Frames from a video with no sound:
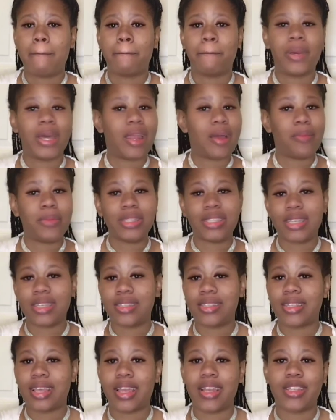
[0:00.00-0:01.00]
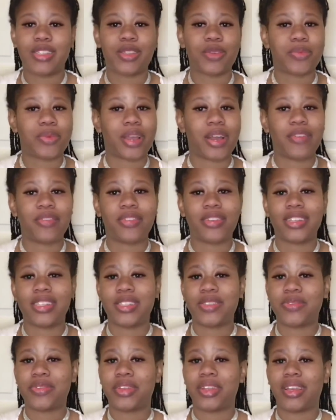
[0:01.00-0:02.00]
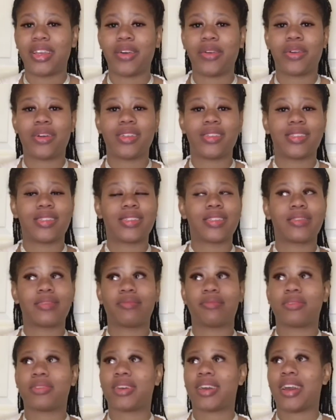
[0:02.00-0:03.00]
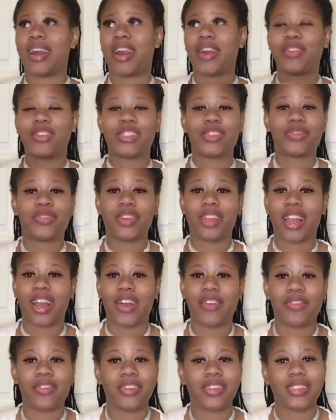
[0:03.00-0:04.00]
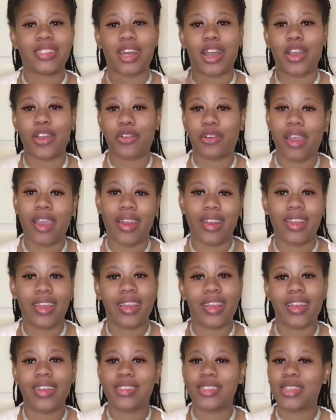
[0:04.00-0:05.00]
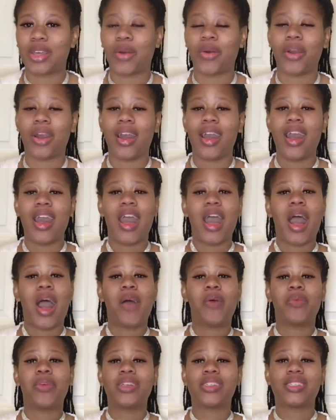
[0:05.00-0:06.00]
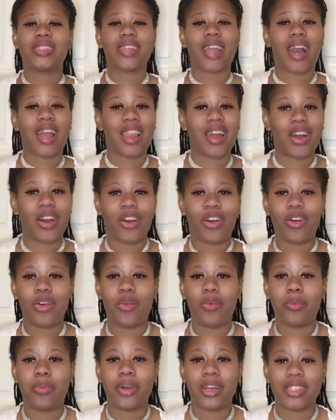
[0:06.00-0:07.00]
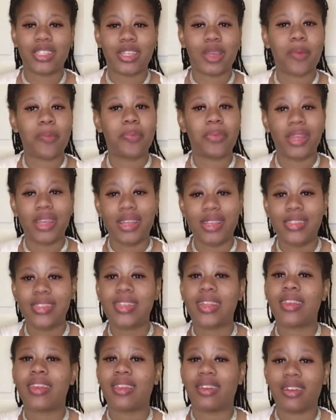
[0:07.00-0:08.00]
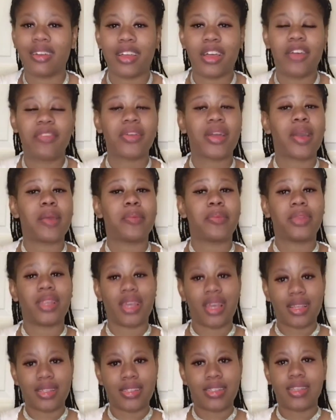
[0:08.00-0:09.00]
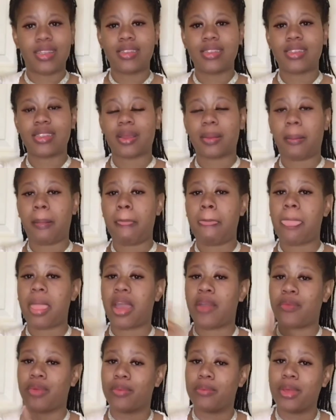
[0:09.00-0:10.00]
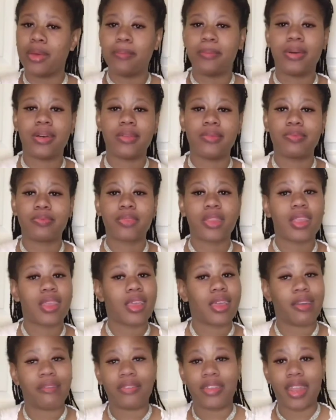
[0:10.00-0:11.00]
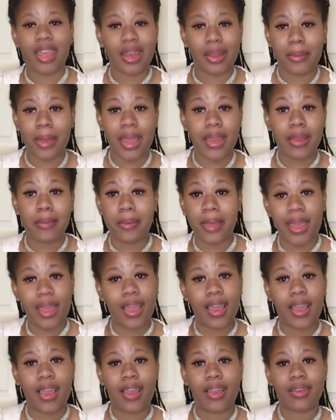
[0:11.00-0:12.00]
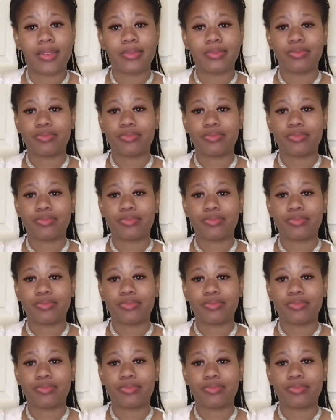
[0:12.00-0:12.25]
But I'm going to just say this a wrap for this video, because I just feel like I'm going to start crying again. So, I'm wishing y'all a whole bunch of peace, love, and blessings. And remember, if it ain't about the bag,